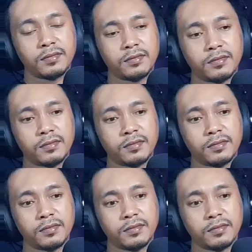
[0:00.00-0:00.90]

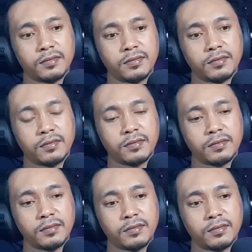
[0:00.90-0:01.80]

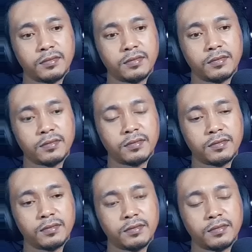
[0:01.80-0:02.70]

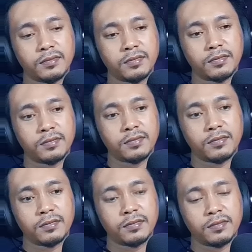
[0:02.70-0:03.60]

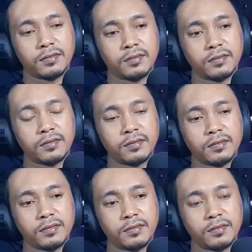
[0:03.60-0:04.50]

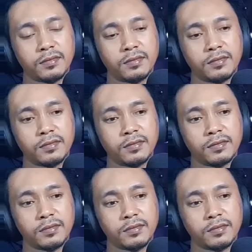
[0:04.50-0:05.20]
The person shown says nothing.